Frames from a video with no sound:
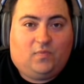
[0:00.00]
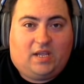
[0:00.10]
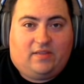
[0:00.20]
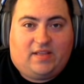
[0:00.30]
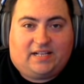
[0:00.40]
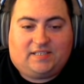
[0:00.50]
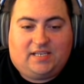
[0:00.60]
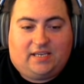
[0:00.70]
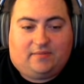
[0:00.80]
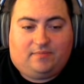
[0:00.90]
And that's
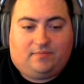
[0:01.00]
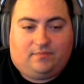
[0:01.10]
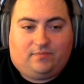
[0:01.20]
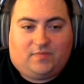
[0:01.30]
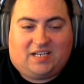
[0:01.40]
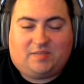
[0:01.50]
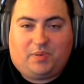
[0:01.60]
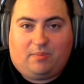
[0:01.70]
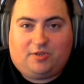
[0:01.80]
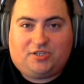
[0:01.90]
it. That's
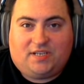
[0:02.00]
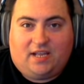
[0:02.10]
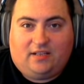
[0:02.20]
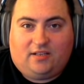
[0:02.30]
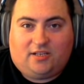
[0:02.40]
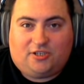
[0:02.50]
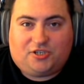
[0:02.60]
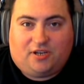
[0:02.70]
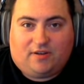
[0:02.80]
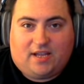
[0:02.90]
Publish 10 in a
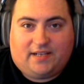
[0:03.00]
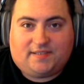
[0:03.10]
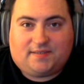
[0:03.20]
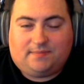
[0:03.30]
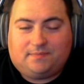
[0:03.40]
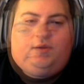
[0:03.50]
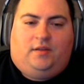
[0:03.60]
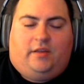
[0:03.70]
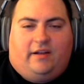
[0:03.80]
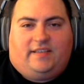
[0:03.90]
nutshell, guys.
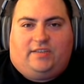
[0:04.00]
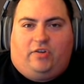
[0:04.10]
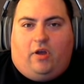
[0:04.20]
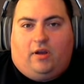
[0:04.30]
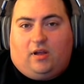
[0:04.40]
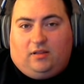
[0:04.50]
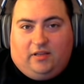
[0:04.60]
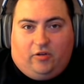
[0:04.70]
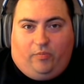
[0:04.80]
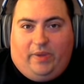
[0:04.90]
Now, I did talk a
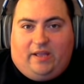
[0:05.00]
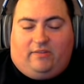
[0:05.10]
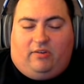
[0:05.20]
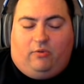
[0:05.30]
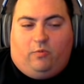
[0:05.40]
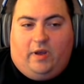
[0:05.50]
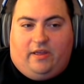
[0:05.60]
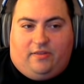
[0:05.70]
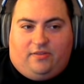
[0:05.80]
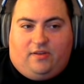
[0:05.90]
little bit
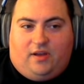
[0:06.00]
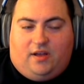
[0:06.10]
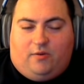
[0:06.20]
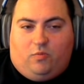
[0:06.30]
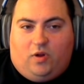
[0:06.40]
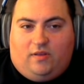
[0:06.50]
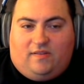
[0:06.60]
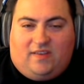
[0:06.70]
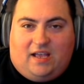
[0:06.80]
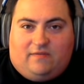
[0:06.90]
with one of the
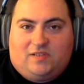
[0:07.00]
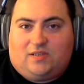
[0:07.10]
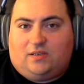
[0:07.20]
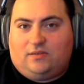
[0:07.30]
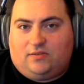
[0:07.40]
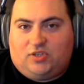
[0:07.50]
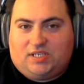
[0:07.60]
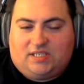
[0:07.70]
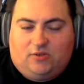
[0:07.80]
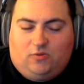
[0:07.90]
devs
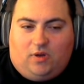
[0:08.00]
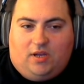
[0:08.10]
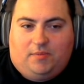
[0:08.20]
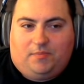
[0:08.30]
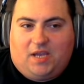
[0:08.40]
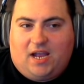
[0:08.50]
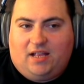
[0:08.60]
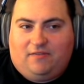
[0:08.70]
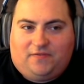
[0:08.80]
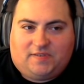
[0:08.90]
just to
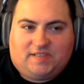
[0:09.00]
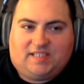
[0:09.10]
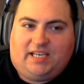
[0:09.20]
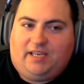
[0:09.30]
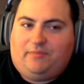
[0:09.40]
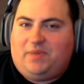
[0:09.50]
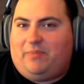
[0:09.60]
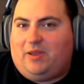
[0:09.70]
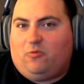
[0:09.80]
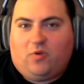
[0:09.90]
kind of see
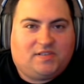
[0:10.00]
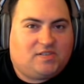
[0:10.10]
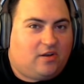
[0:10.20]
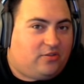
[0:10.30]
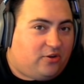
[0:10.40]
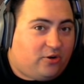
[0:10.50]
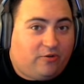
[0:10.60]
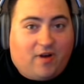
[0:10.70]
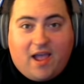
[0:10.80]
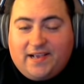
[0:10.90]
maybe what's on the
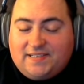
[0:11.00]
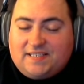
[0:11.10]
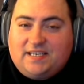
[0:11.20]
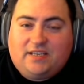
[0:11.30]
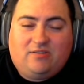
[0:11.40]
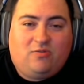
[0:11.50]
horizon